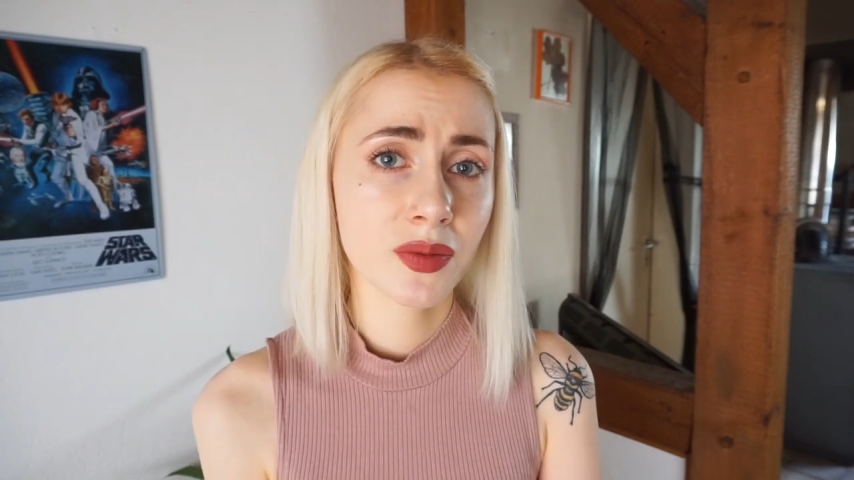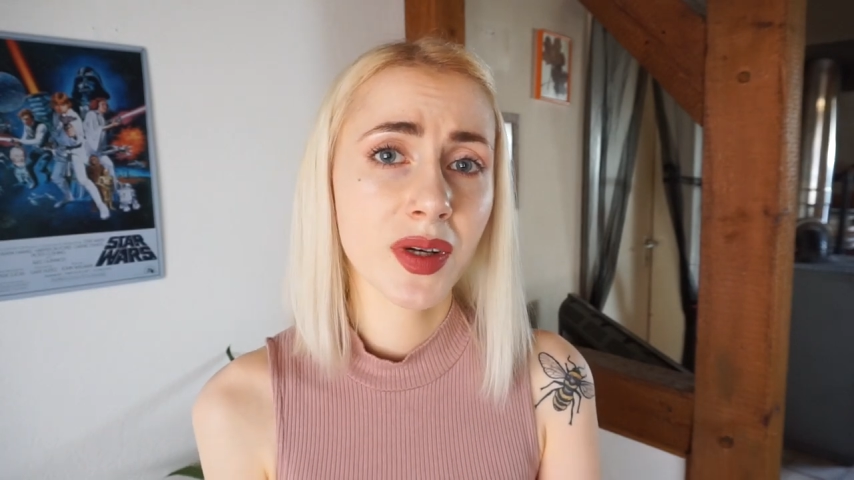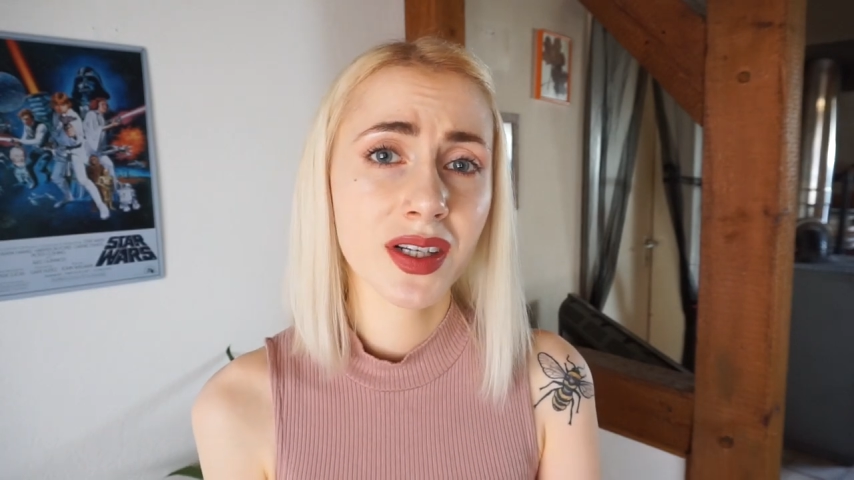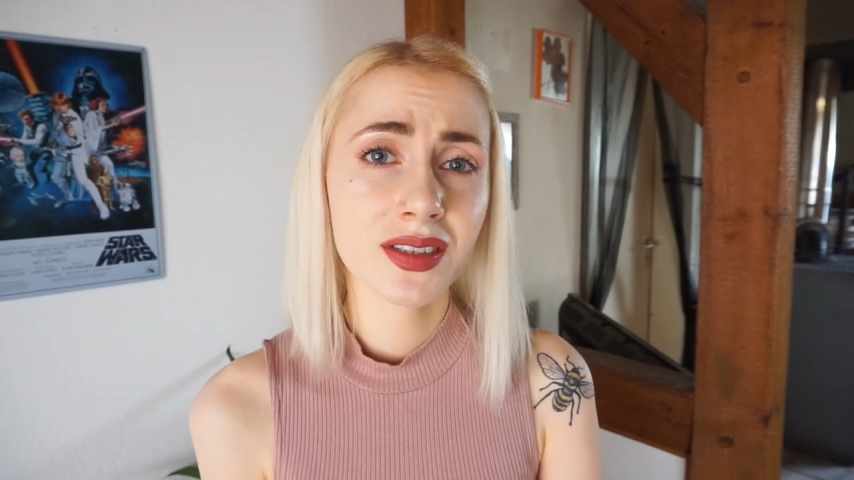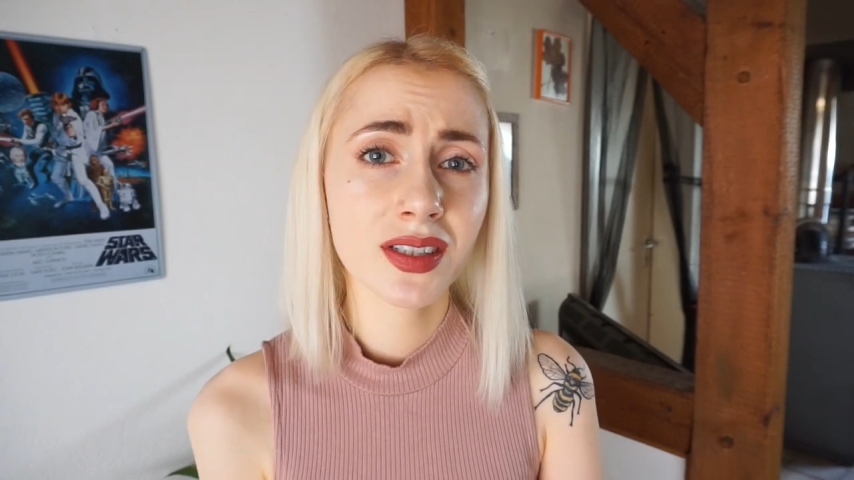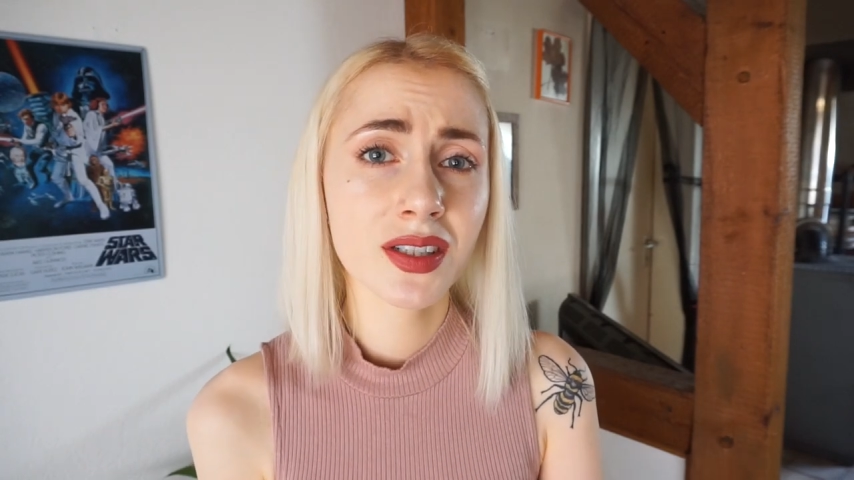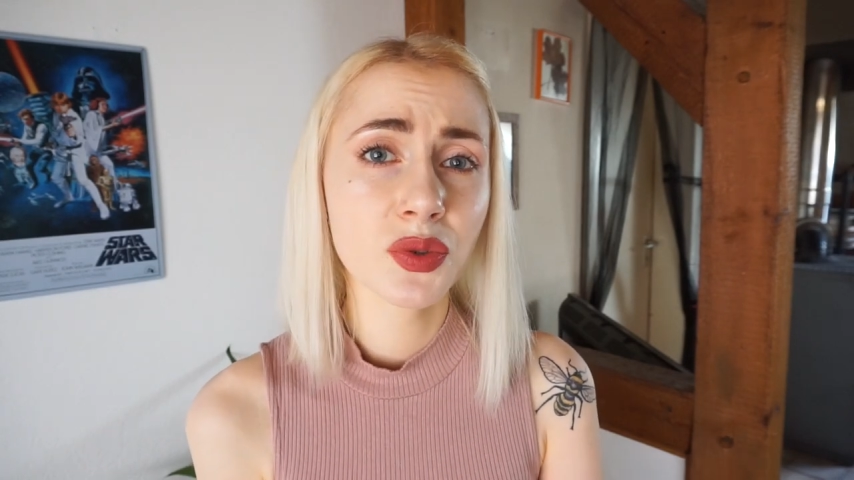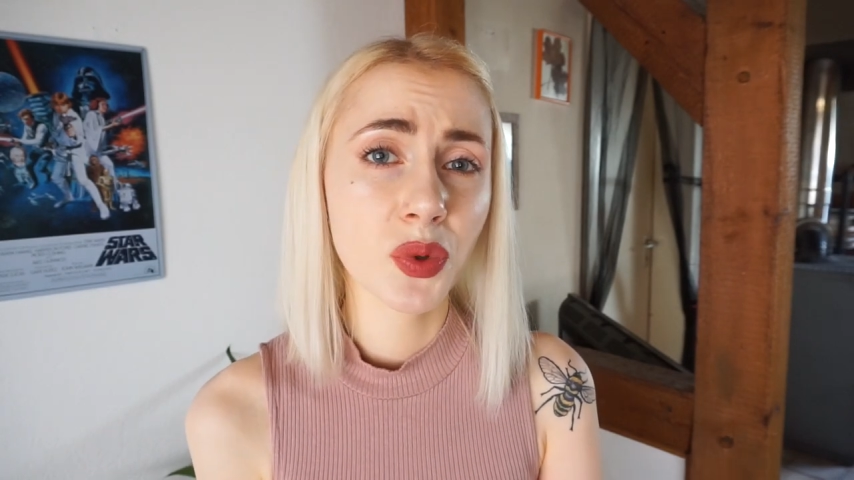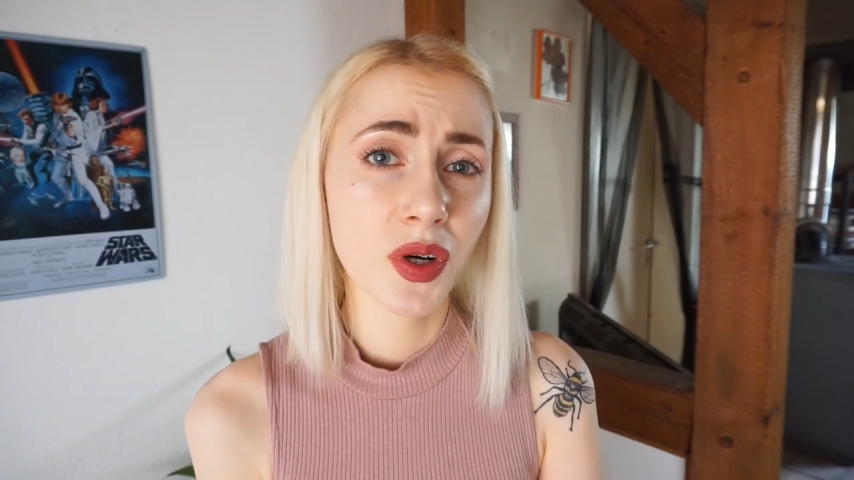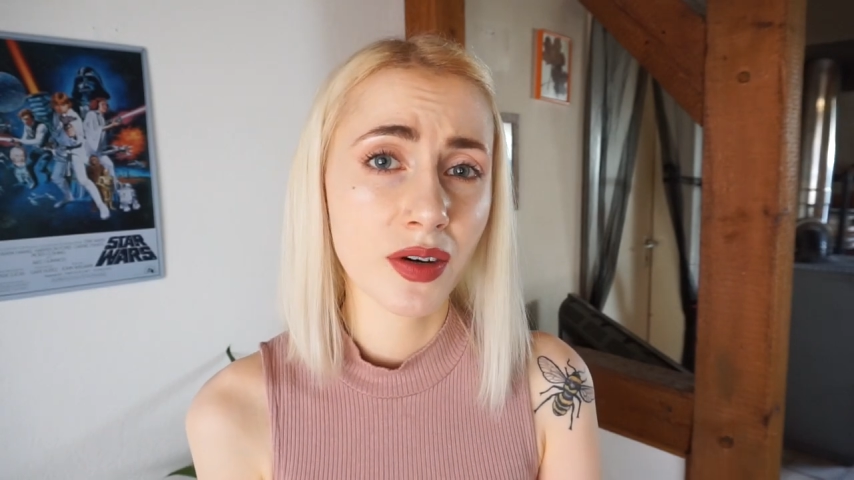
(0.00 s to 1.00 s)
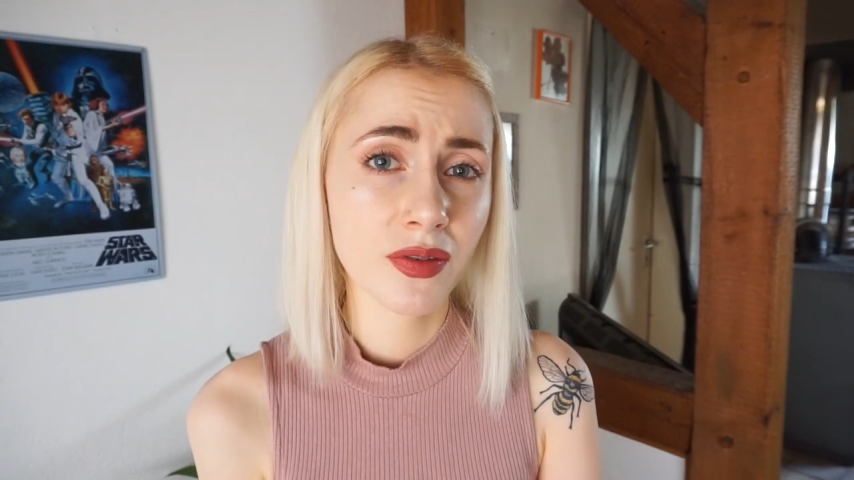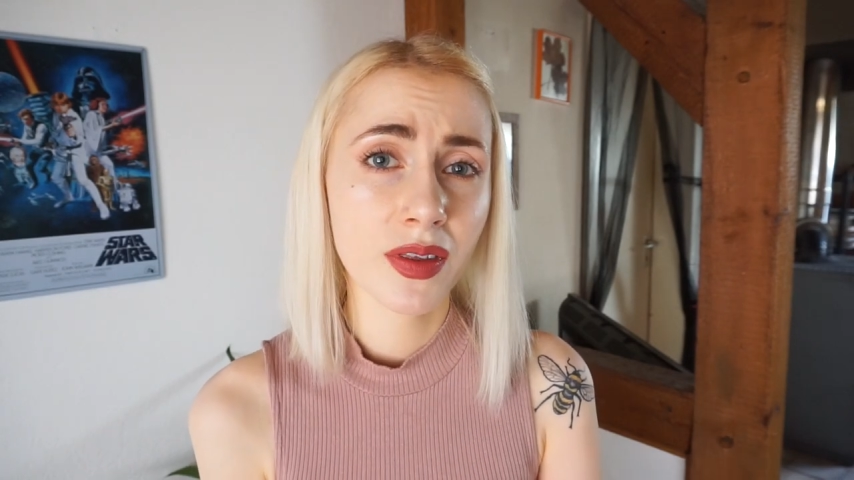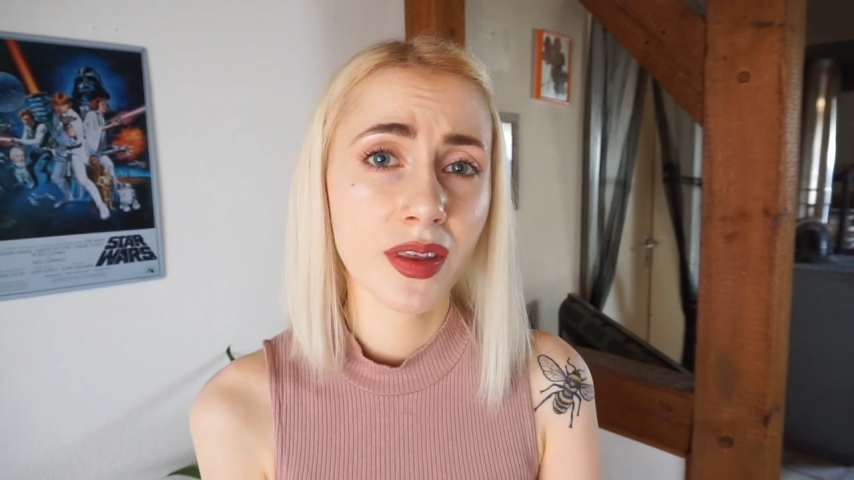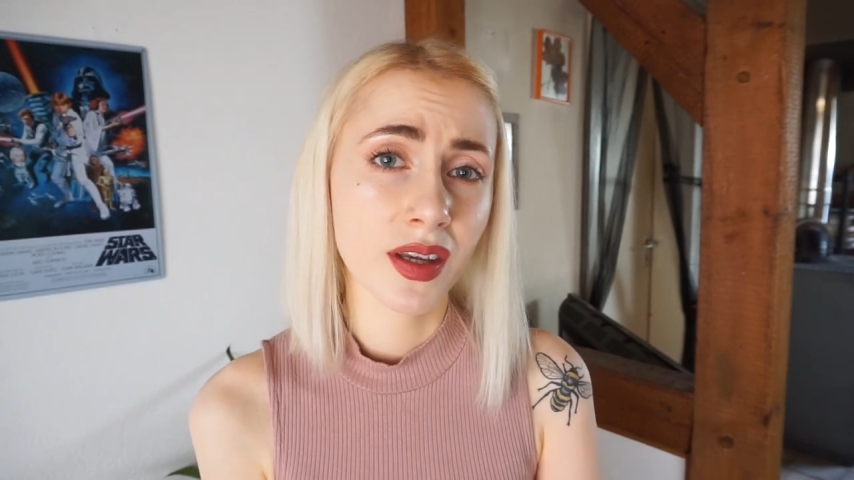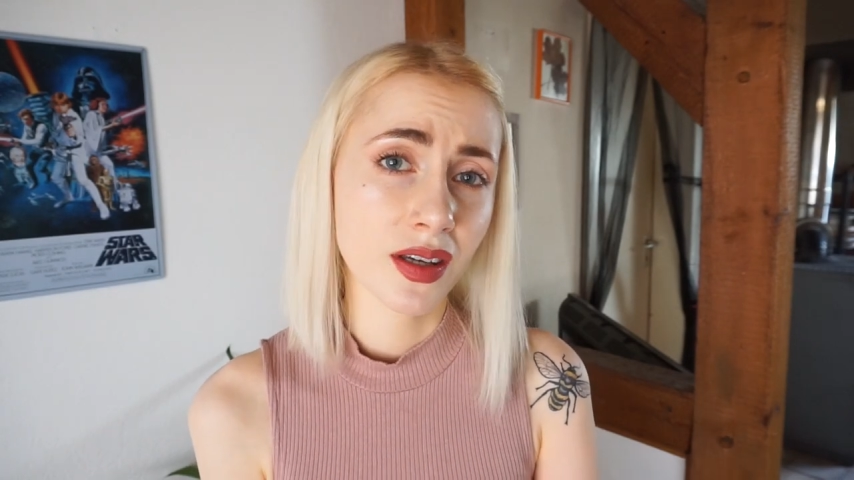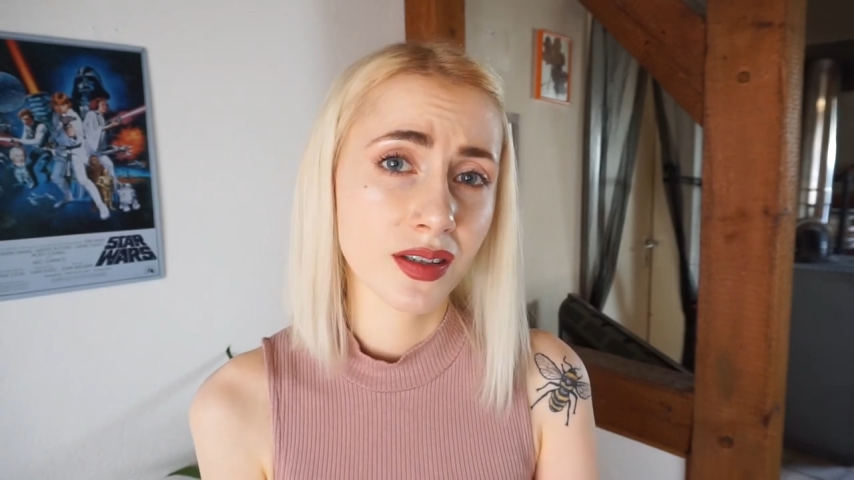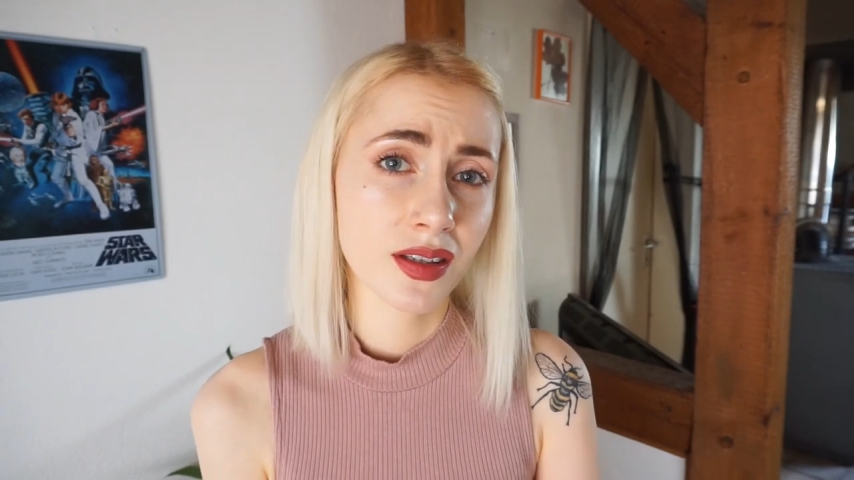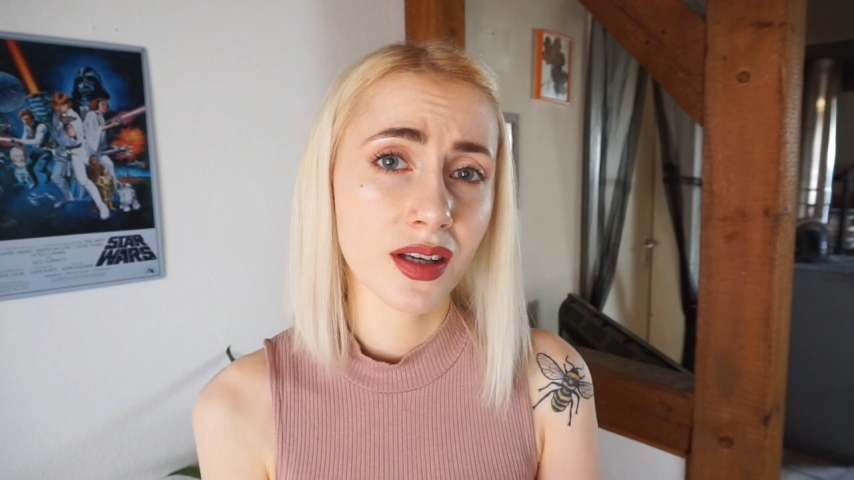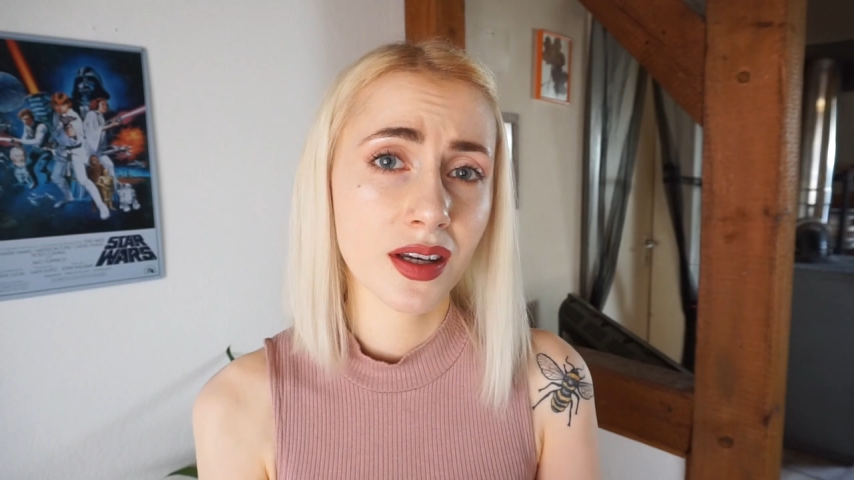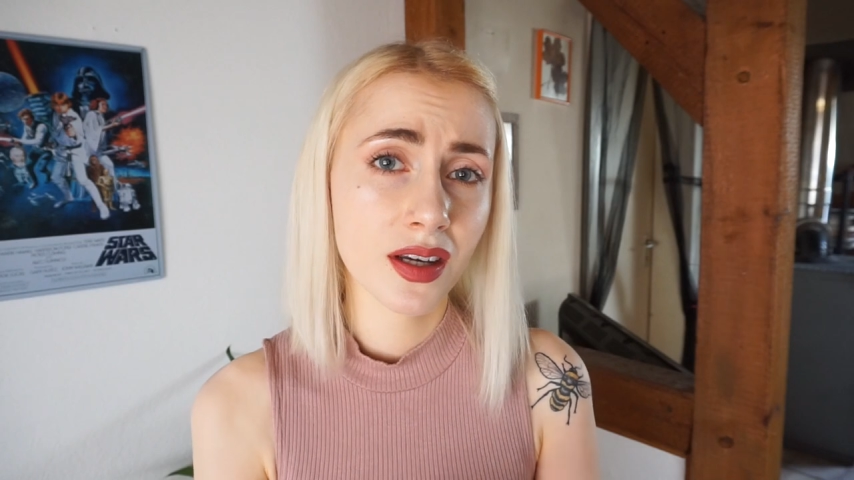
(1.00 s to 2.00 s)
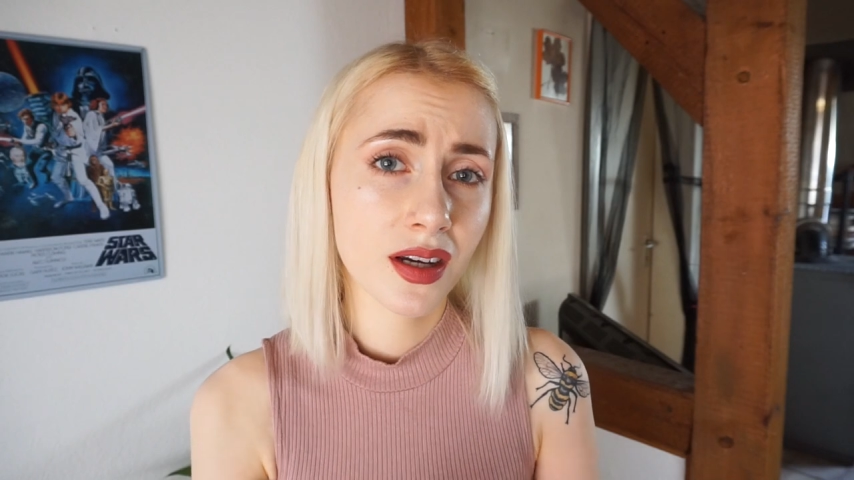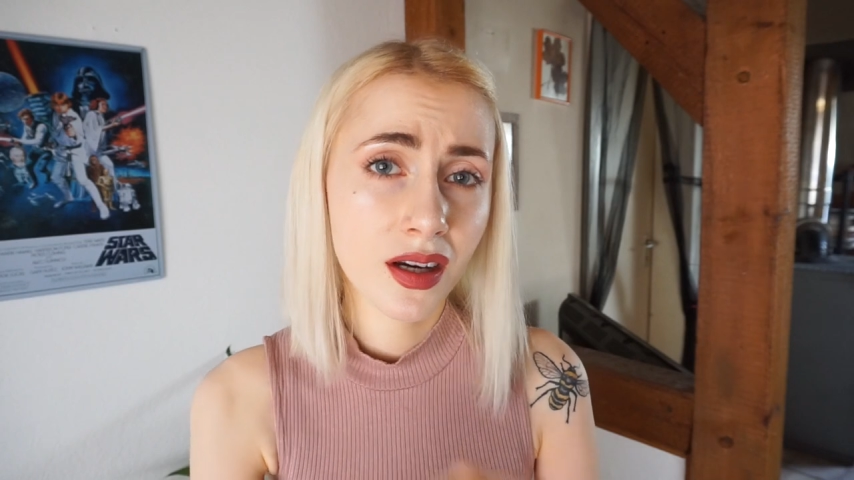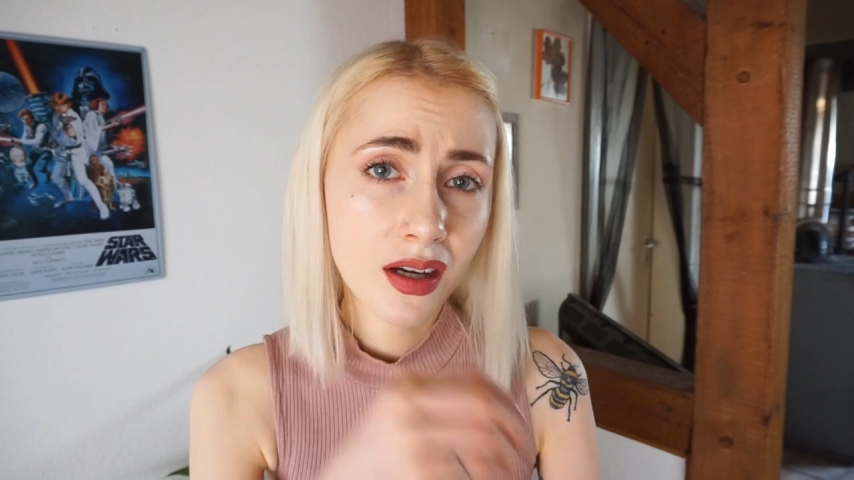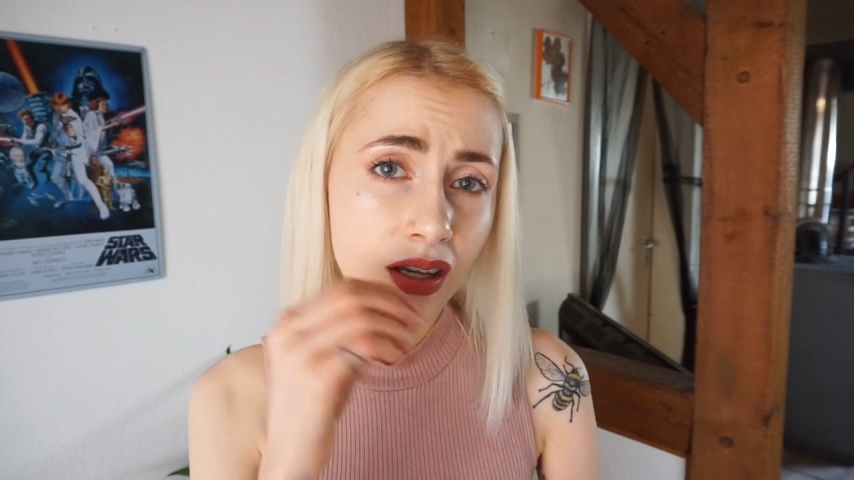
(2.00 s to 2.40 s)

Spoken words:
magazines where everything is like